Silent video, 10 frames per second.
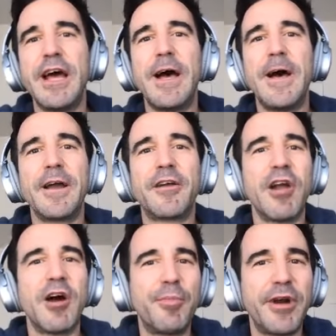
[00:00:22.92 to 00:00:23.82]

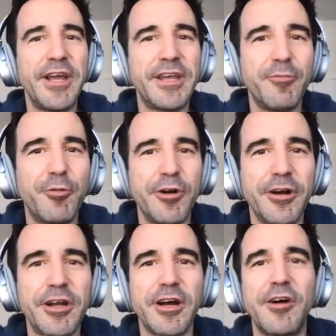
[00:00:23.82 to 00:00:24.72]
groundbreaking
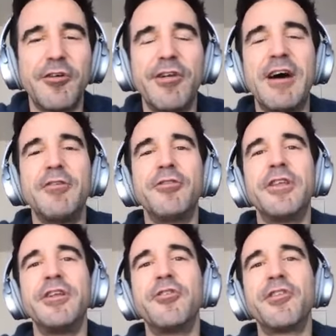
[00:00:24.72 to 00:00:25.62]
work around
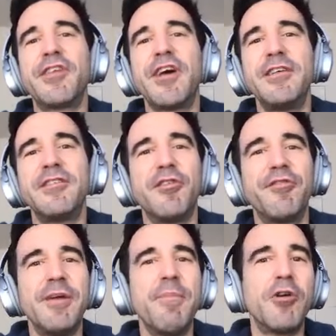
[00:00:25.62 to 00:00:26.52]
the neuroscience
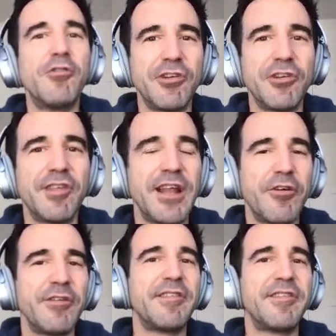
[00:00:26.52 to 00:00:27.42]
of emotions and
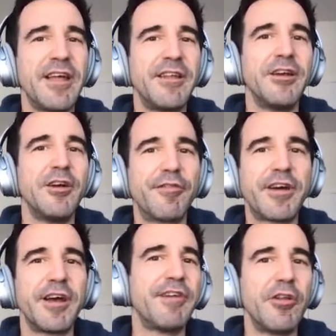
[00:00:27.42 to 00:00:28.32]
our understanding of
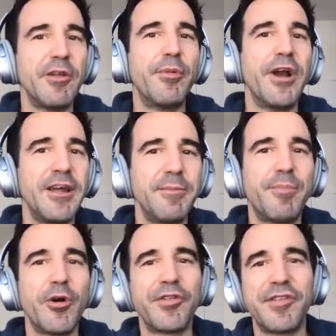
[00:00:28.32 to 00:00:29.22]
kind of how the brain
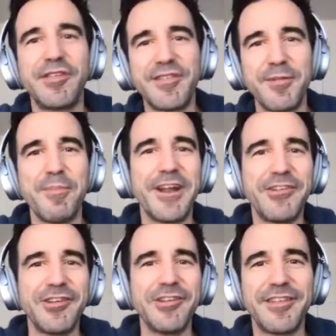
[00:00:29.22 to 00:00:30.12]
processes and
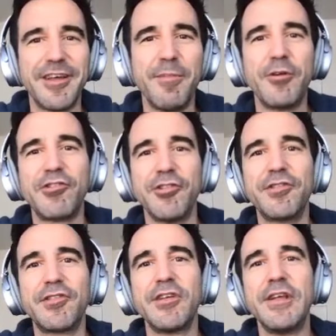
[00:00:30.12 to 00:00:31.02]
manages
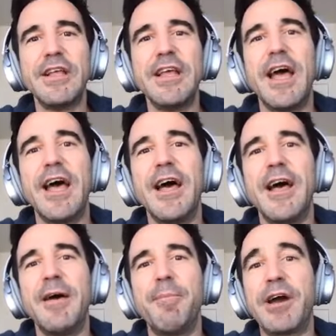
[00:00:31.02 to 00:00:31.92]
emotions,
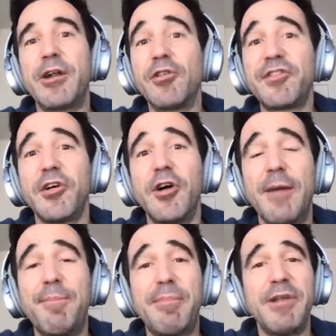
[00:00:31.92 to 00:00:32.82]
but also
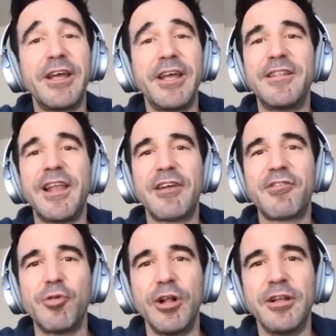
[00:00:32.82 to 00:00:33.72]
a public
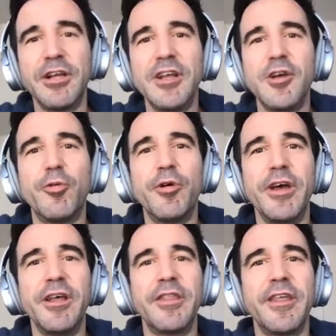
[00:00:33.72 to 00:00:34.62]
intellectual
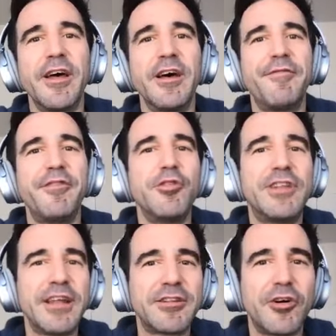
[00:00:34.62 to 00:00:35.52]
with a few
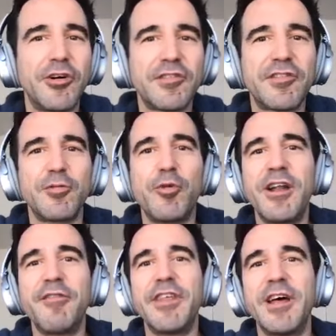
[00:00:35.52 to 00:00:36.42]
TED Talks,
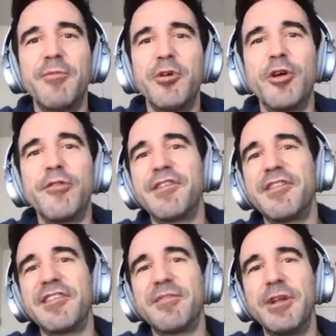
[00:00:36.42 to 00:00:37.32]
one of them with over
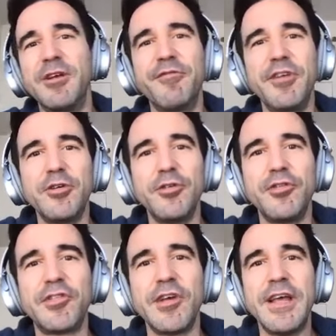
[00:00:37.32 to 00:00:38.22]
6 million
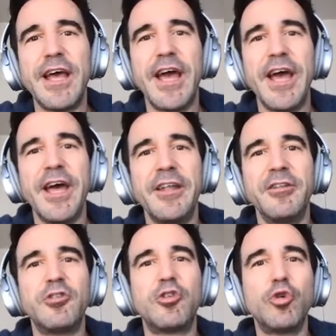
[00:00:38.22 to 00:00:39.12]
views,
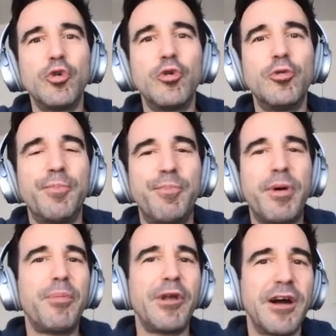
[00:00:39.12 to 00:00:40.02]
and two
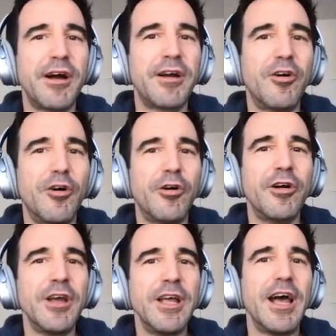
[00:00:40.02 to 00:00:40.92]
popular
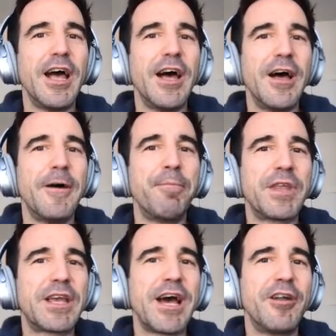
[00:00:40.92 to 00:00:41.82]
or
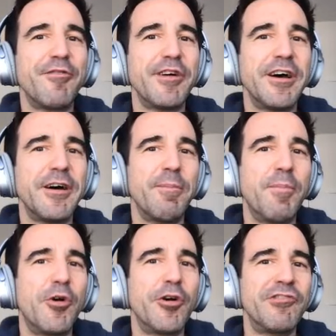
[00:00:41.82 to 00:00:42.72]
kind of
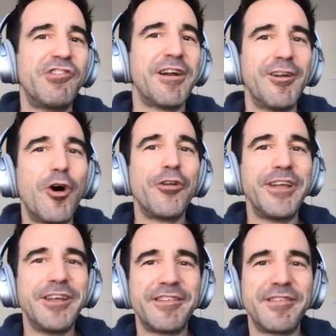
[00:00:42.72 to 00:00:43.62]
more general
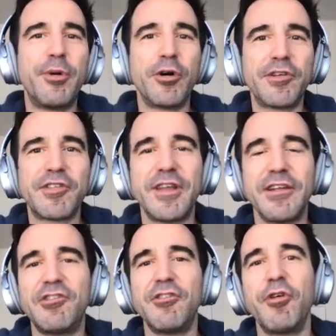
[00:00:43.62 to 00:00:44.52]
audience books
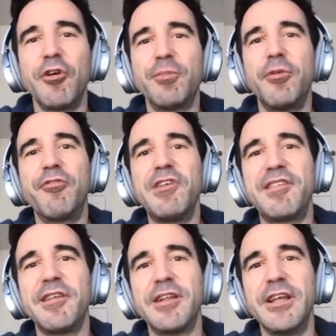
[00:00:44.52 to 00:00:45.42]
that she wrote more
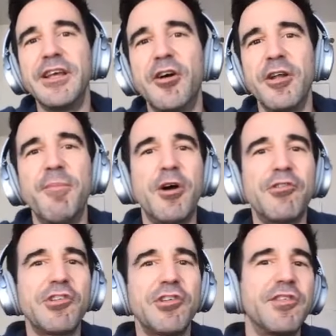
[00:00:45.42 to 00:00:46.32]
recently on
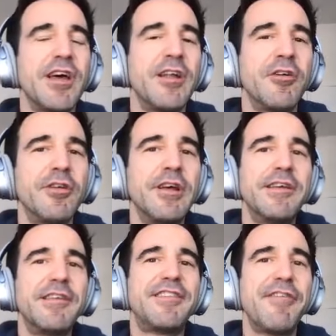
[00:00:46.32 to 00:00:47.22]
emotions and on
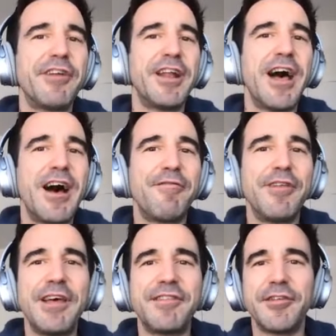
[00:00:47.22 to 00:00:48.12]
7.5
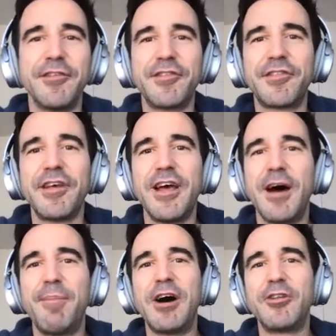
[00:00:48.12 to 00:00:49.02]
lessons
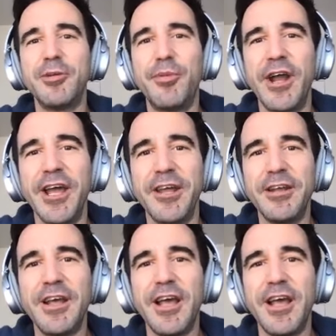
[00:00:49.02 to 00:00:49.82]
about the brain,